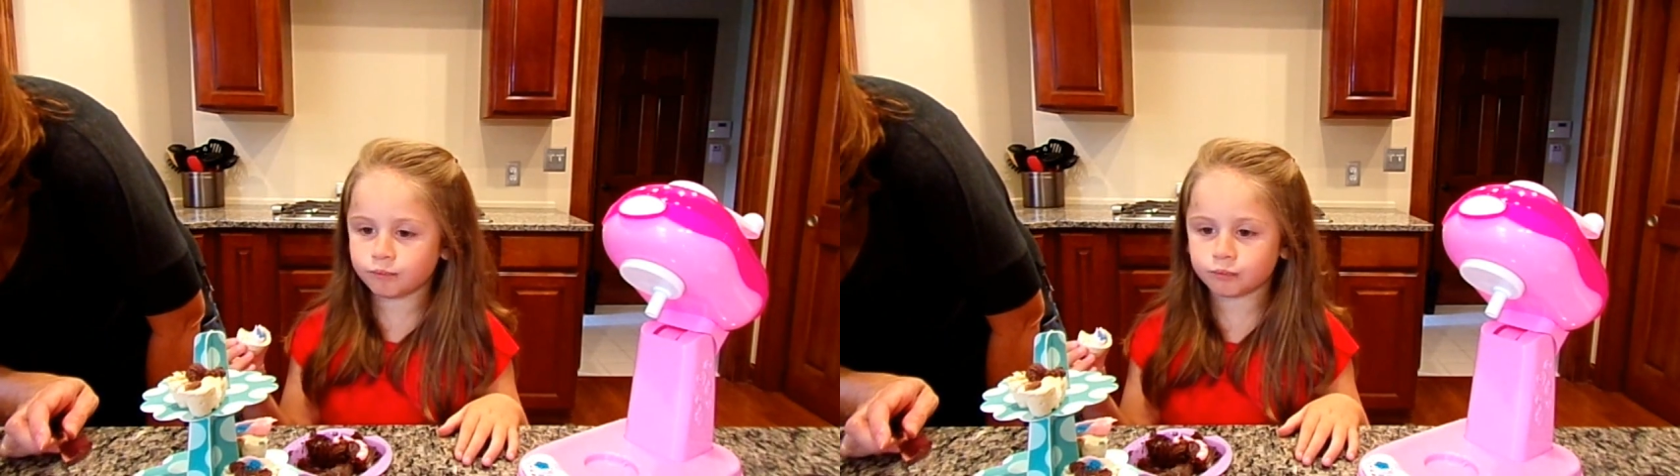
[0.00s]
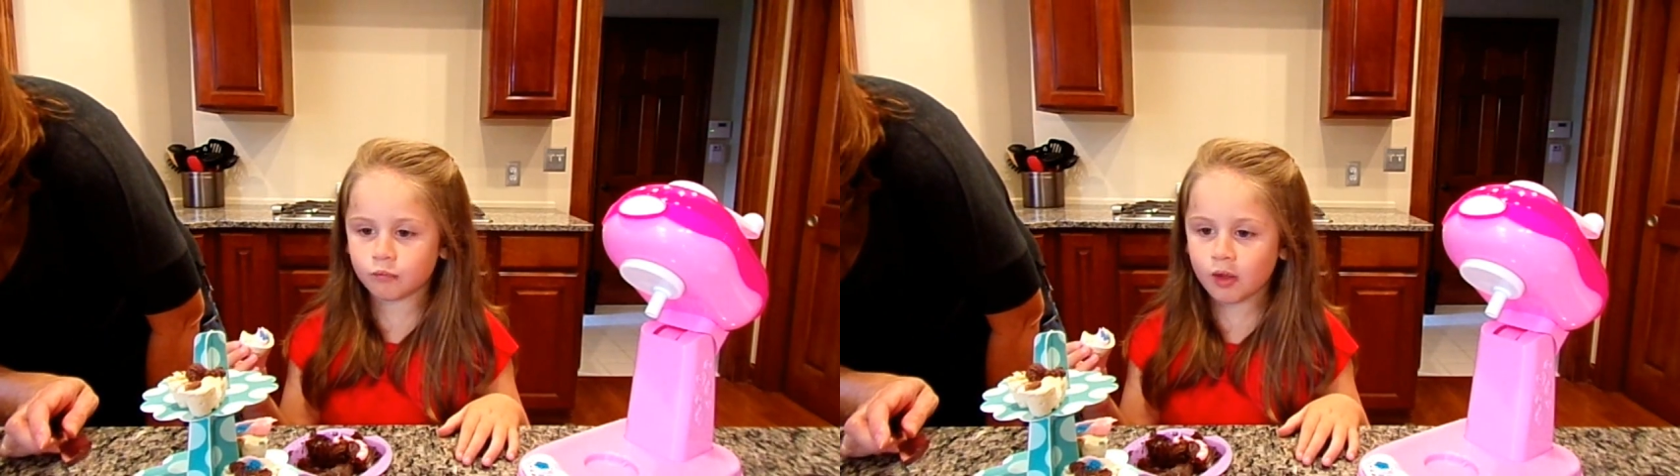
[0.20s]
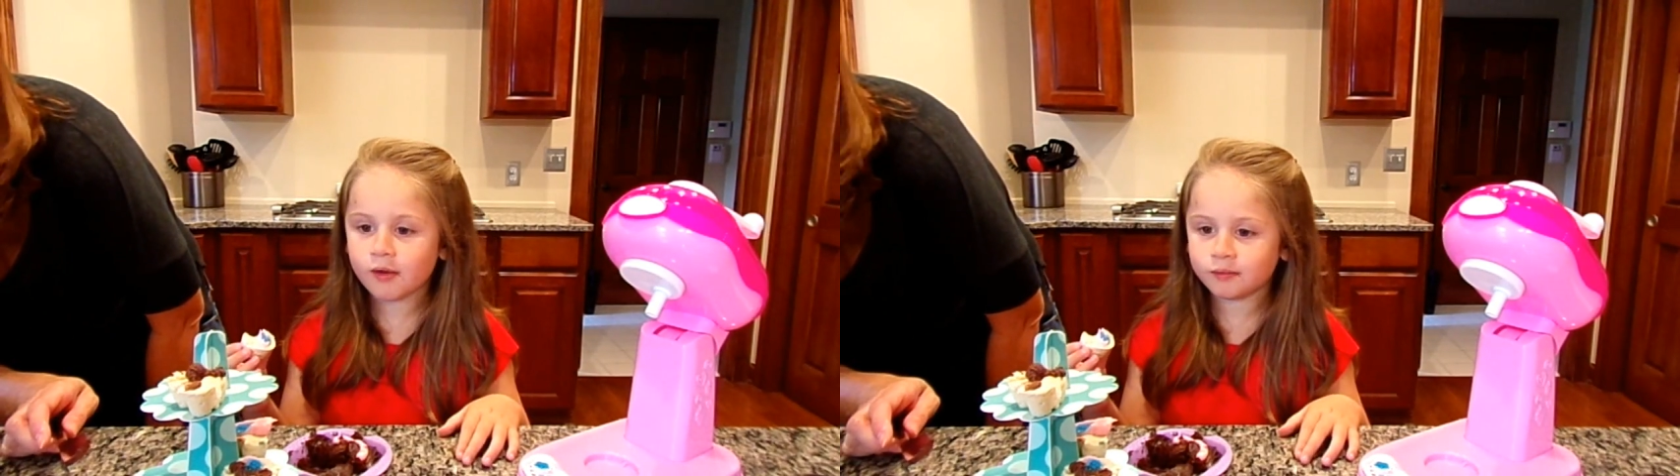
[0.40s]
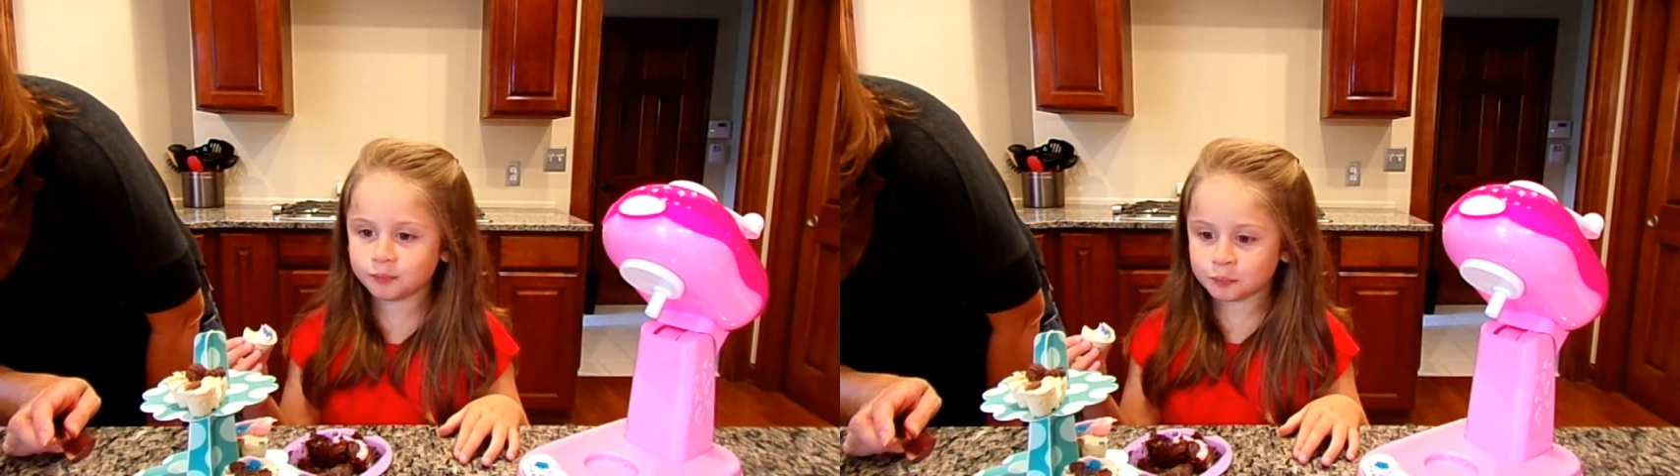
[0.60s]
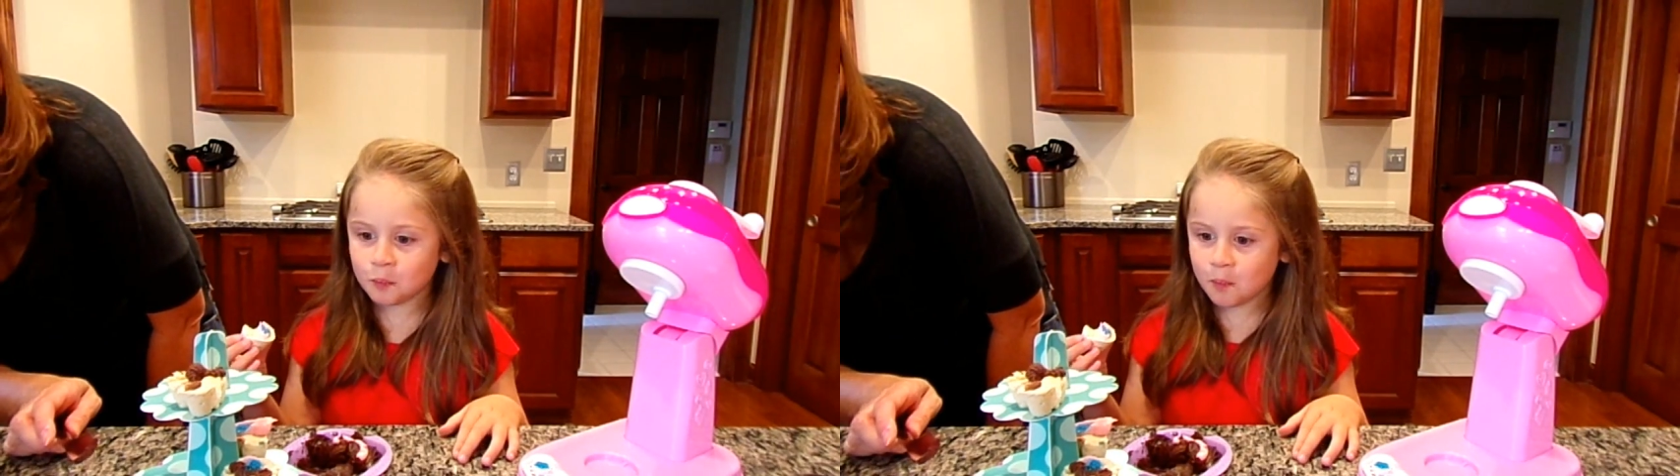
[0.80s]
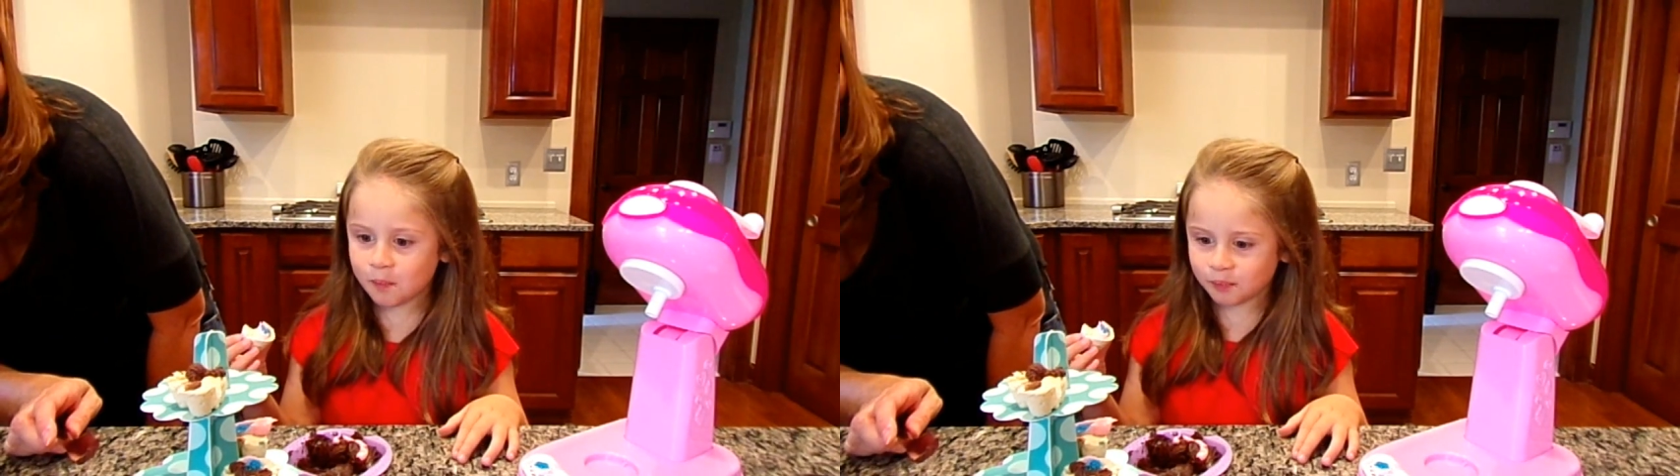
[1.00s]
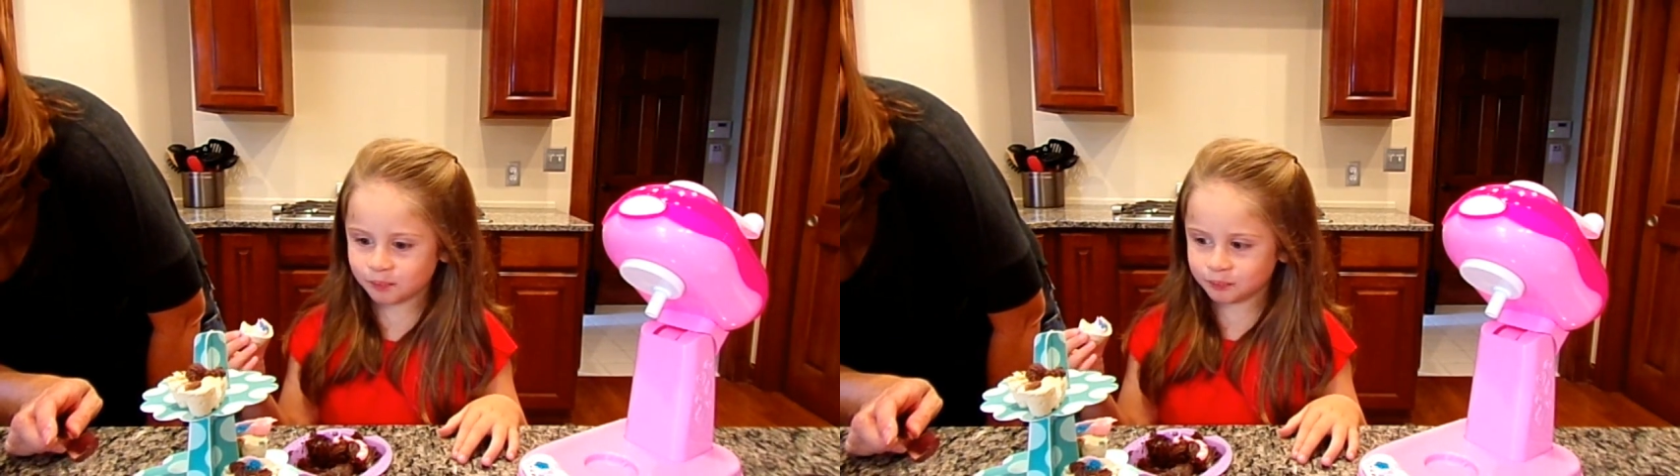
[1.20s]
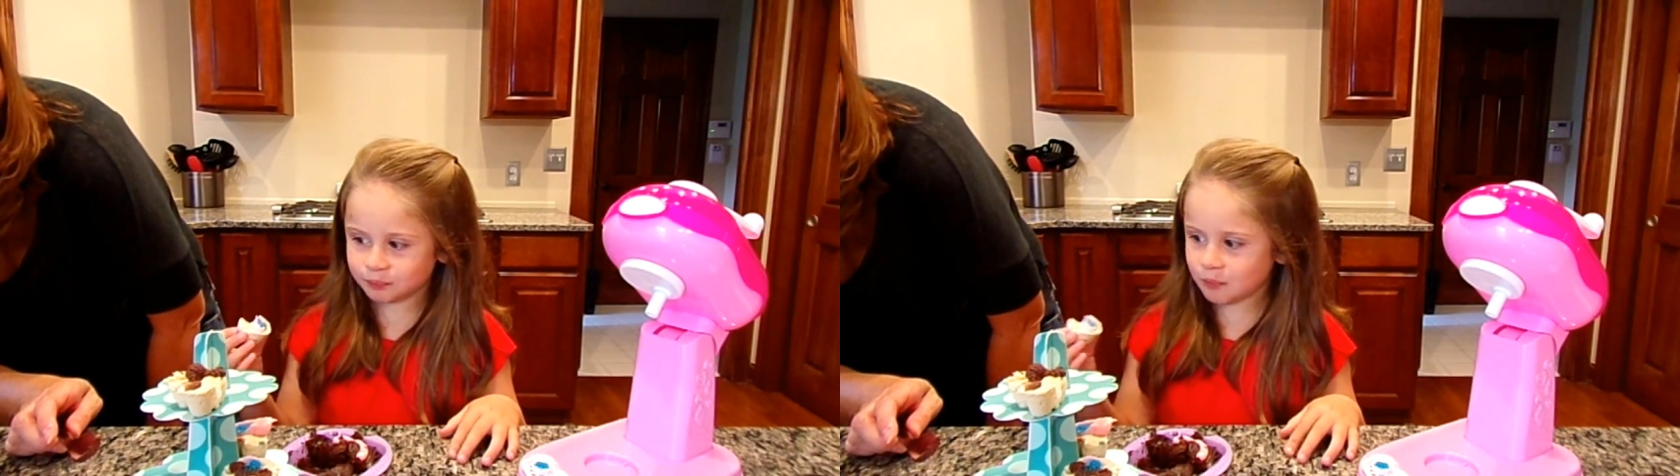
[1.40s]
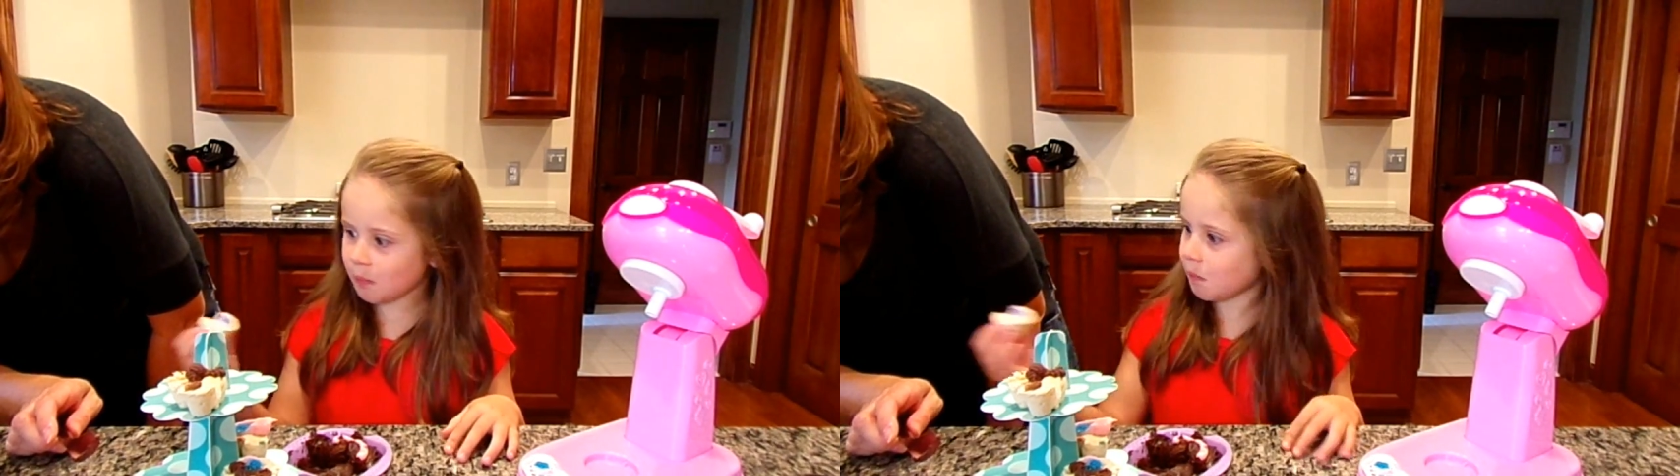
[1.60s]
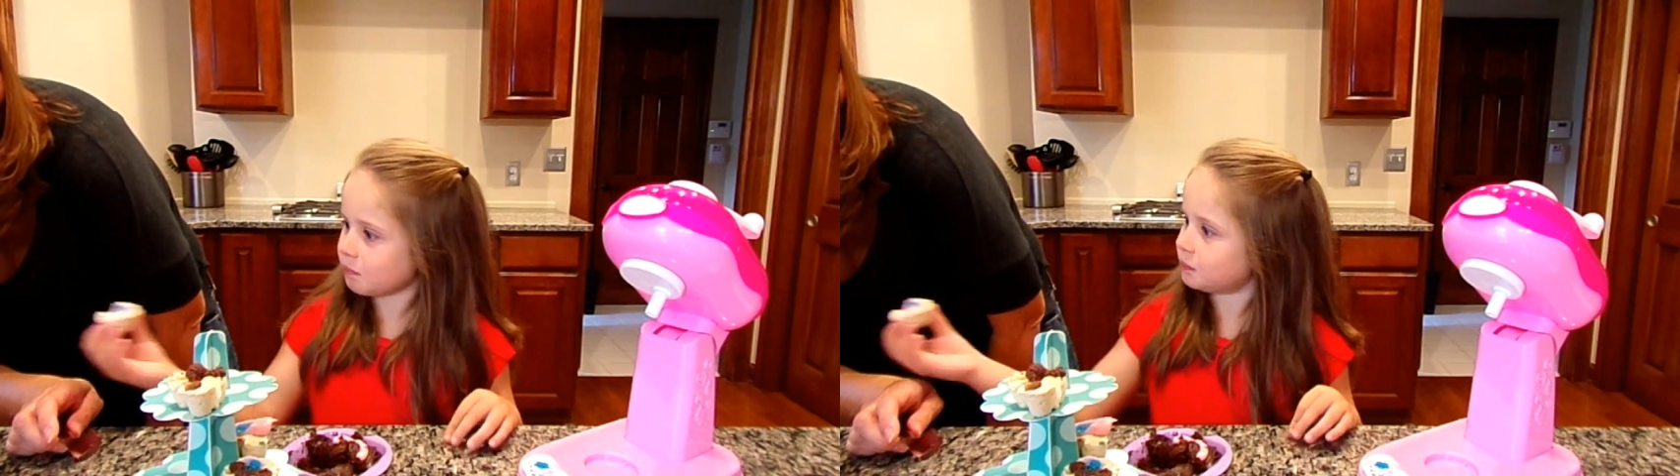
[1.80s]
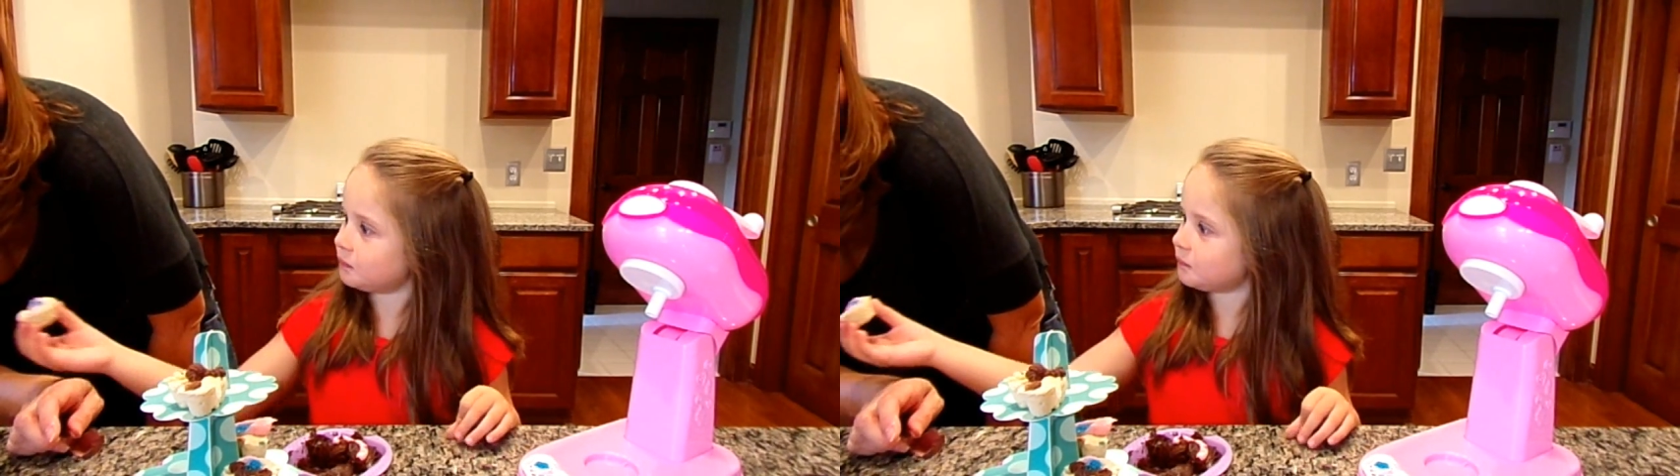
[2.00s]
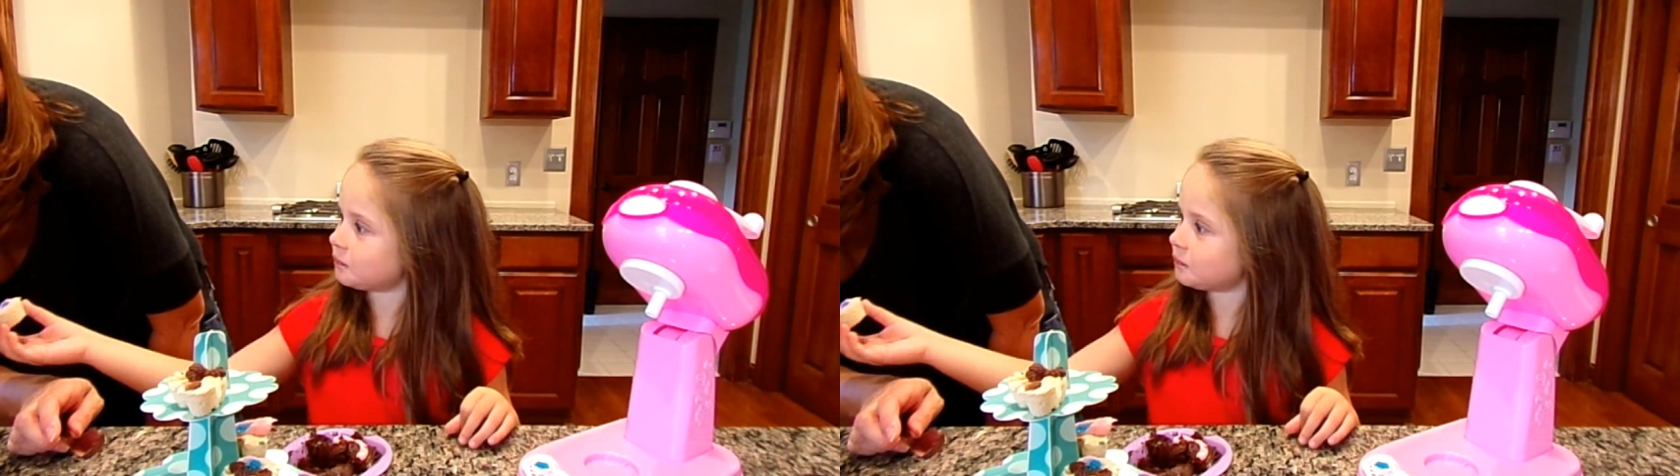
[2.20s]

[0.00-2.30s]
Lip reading: You sure it's yummy? I